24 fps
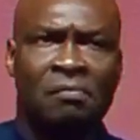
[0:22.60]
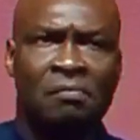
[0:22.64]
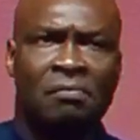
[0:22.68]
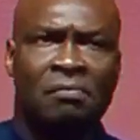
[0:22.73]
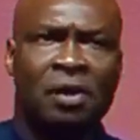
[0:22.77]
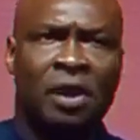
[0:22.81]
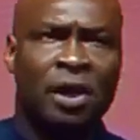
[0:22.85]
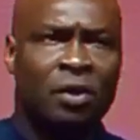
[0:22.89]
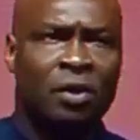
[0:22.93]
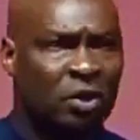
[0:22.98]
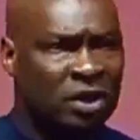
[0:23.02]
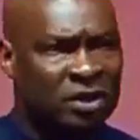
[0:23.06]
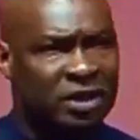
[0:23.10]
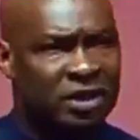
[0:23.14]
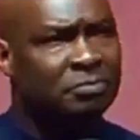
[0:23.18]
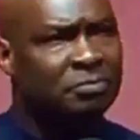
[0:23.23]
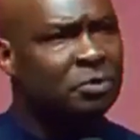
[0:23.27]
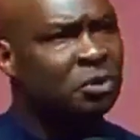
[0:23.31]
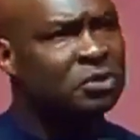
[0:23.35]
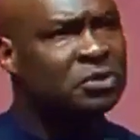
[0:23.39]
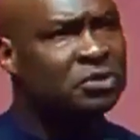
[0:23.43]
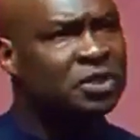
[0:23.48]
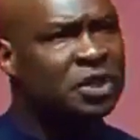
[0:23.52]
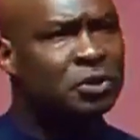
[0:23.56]
It was a
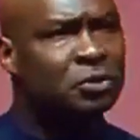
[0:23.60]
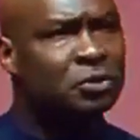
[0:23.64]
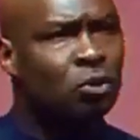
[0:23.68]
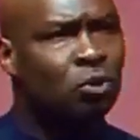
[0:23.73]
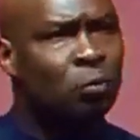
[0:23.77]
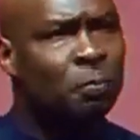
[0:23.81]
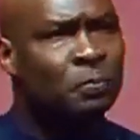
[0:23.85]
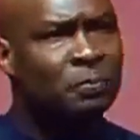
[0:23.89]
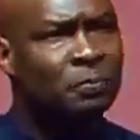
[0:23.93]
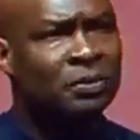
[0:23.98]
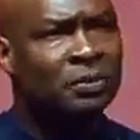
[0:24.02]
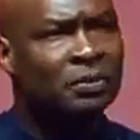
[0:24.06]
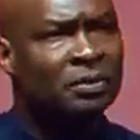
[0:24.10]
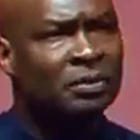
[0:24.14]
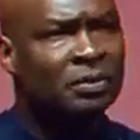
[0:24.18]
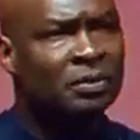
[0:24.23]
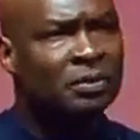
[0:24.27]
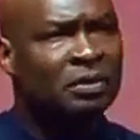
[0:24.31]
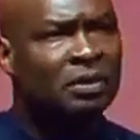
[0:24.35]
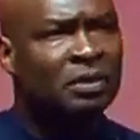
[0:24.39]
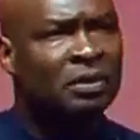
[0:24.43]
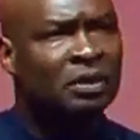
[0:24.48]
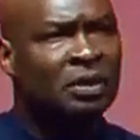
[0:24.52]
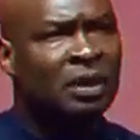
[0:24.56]
music group,
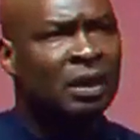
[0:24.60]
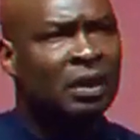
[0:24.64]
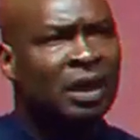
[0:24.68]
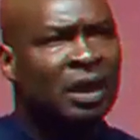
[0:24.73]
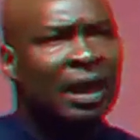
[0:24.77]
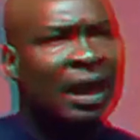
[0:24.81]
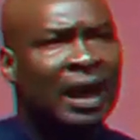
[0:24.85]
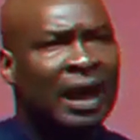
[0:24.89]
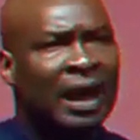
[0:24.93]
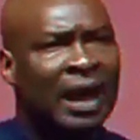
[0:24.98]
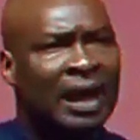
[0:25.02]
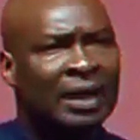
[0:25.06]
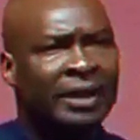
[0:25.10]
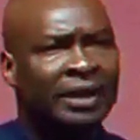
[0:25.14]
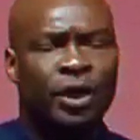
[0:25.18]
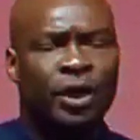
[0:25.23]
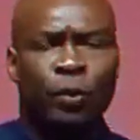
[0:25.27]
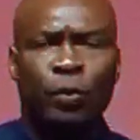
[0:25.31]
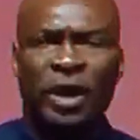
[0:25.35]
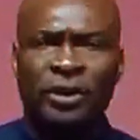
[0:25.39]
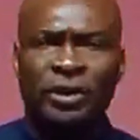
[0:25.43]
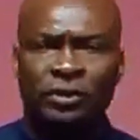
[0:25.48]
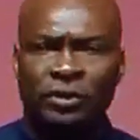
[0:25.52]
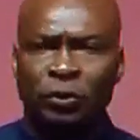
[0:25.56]
and they
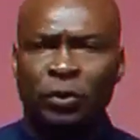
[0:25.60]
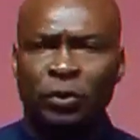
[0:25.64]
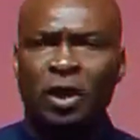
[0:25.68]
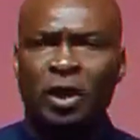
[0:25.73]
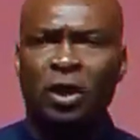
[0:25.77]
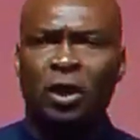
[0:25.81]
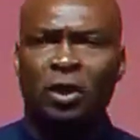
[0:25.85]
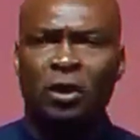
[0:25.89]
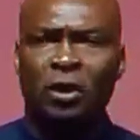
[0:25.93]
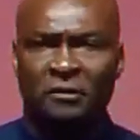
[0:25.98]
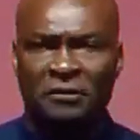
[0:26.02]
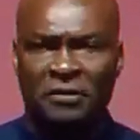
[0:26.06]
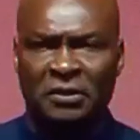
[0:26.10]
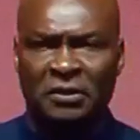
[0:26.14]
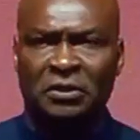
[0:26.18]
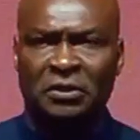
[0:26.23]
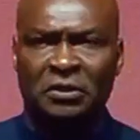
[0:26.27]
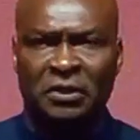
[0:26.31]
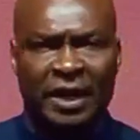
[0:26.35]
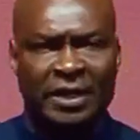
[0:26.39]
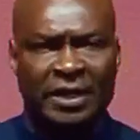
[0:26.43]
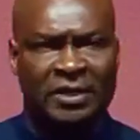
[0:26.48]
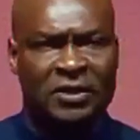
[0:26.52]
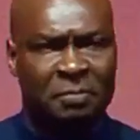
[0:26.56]
went through a lot of
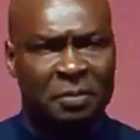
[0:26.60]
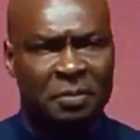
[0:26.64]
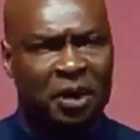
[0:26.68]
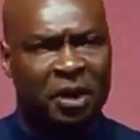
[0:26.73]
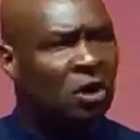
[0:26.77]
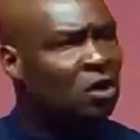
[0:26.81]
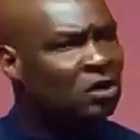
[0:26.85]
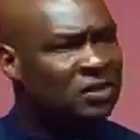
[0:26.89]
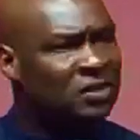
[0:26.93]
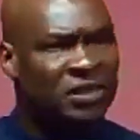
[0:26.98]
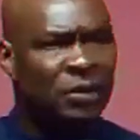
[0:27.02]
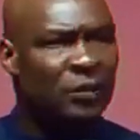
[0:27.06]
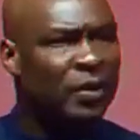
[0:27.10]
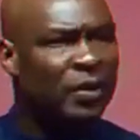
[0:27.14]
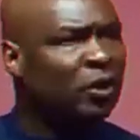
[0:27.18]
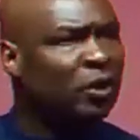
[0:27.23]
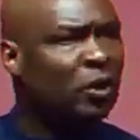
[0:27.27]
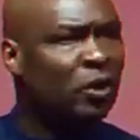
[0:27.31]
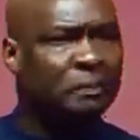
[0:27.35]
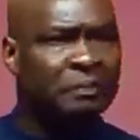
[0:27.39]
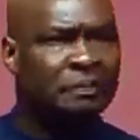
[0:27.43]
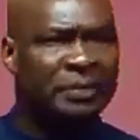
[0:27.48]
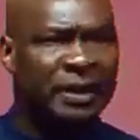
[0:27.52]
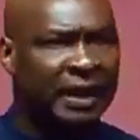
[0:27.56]
stress because they were
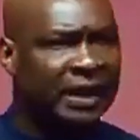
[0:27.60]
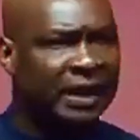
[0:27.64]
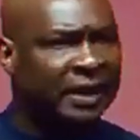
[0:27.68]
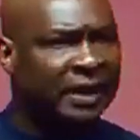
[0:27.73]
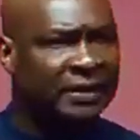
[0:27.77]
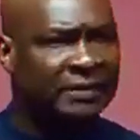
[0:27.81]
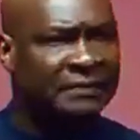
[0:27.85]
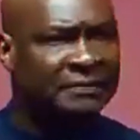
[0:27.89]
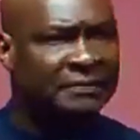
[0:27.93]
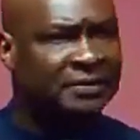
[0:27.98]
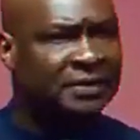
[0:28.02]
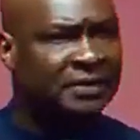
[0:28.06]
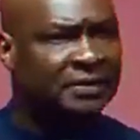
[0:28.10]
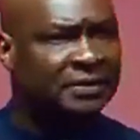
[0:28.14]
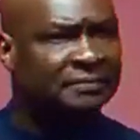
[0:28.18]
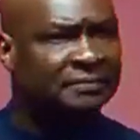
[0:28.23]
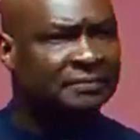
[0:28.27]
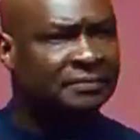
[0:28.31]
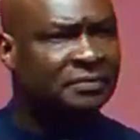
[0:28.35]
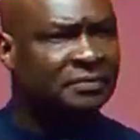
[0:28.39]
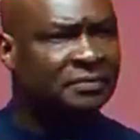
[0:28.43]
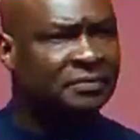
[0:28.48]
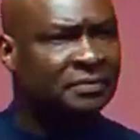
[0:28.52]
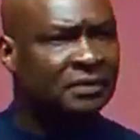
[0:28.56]
not believed.
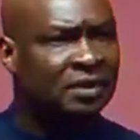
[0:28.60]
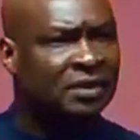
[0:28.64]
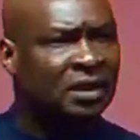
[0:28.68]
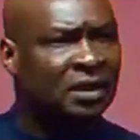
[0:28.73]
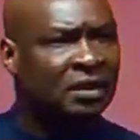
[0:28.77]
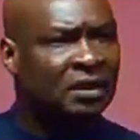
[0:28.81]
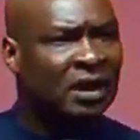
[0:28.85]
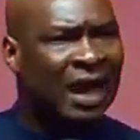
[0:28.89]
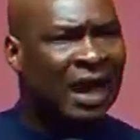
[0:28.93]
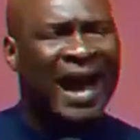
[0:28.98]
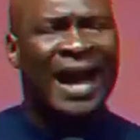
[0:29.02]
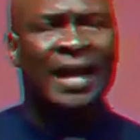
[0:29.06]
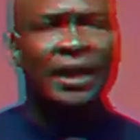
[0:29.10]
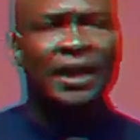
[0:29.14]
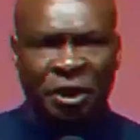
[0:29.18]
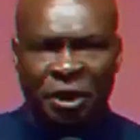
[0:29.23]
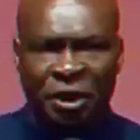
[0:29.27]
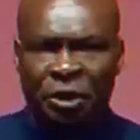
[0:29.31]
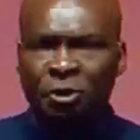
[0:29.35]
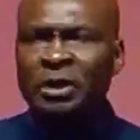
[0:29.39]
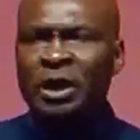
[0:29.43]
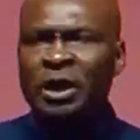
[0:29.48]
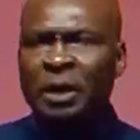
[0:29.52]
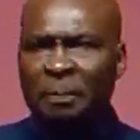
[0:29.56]
I
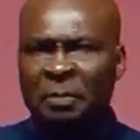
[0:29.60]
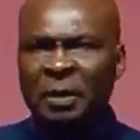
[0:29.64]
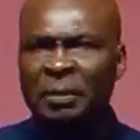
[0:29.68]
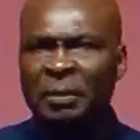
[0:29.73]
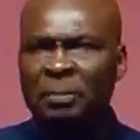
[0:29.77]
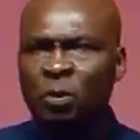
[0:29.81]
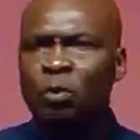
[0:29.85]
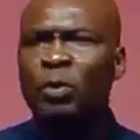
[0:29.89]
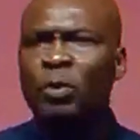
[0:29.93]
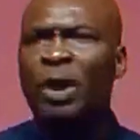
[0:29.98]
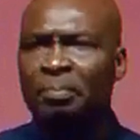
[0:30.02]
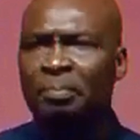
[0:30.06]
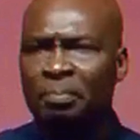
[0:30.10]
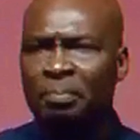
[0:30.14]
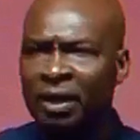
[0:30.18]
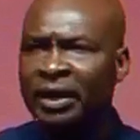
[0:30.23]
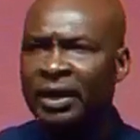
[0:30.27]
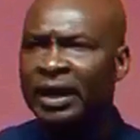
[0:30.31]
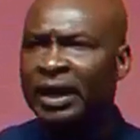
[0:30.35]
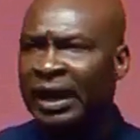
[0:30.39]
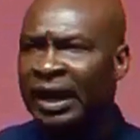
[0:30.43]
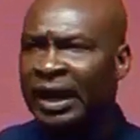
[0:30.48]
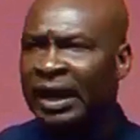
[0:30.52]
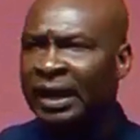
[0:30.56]
knew the people were
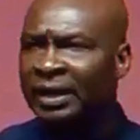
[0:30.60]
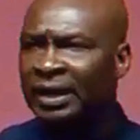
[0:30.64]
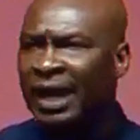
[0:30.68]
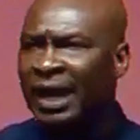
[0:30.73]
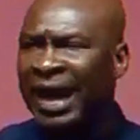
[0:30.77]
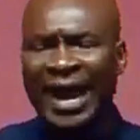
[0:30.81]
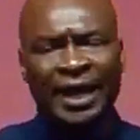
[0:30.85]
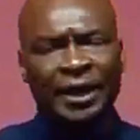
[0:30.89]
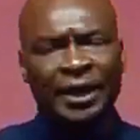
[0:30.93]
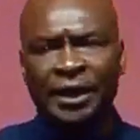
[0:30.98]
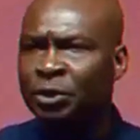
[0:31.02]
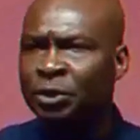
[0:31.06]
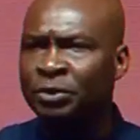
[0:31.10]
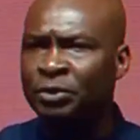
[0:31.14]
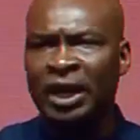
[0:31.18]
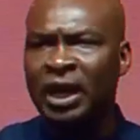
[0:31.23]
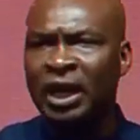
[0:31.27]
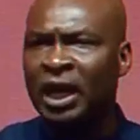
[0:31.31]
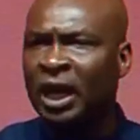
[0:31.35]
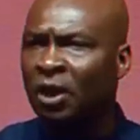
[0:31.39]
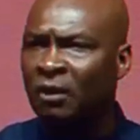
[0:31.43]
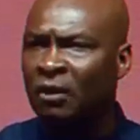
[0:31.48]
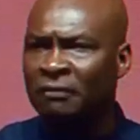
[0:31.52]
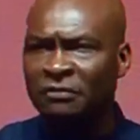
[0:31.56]
born again. I knew they
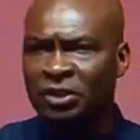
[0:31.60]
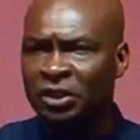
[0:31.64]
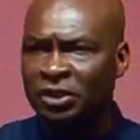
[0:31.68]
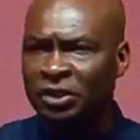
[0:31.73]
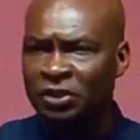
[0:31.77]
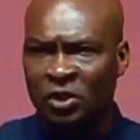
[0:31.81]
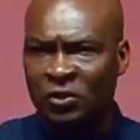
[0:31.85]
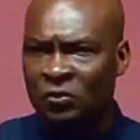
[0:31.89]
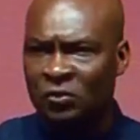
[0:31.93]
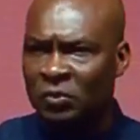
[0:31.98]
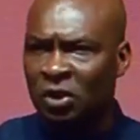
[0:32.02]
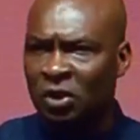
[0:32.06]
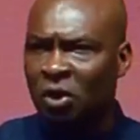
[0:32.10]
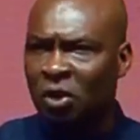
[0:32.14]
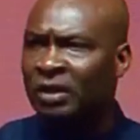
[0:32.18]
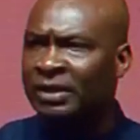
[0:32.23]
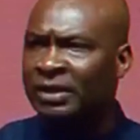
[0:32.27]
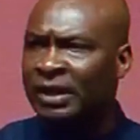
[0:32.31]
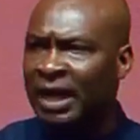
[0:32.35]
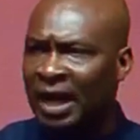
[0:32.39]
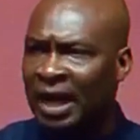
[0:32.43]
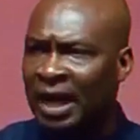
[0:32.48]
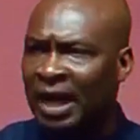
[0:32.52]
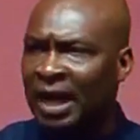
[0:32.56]
loved Jesus with all
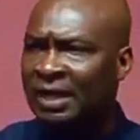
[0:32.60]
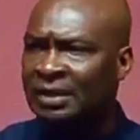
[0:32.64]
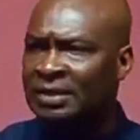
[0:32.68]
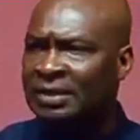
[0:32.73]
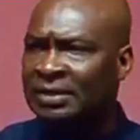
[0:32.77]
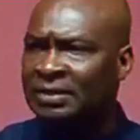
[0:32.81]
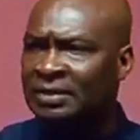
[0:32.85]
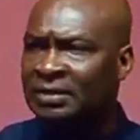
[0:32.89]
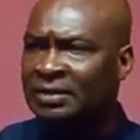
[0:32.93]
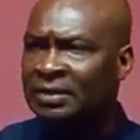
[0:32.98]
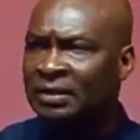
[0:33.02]
their hearts.